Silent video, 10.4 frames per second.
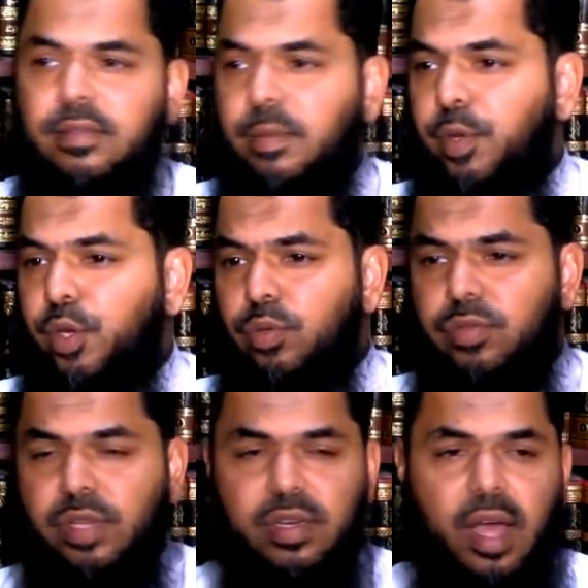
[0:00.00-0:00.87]
somebody
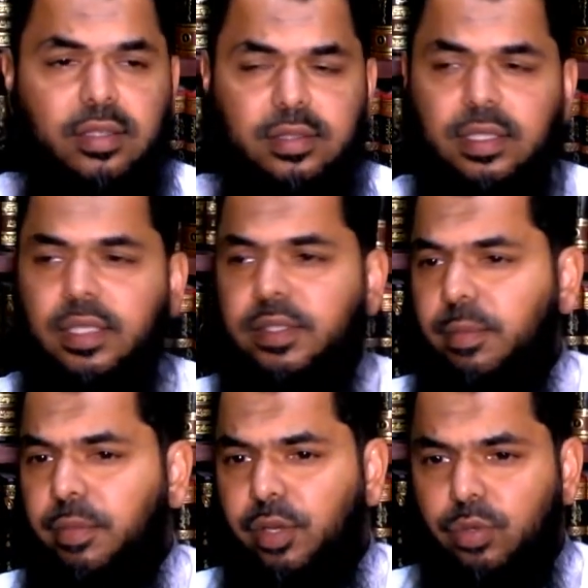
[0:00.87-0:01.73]
who's agnostic,
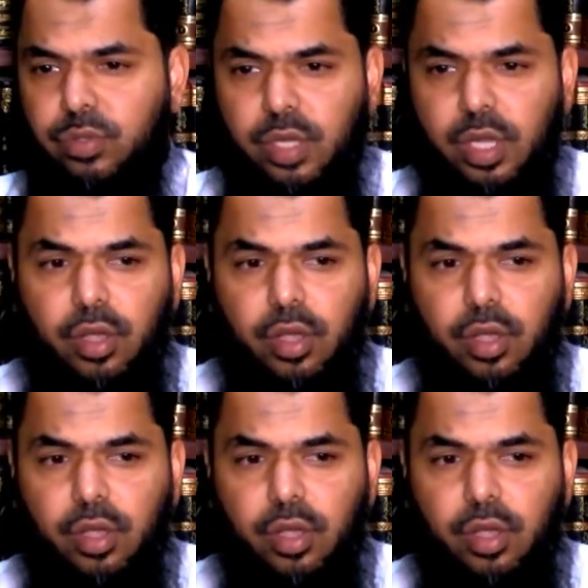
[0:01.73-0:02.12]
somebody who's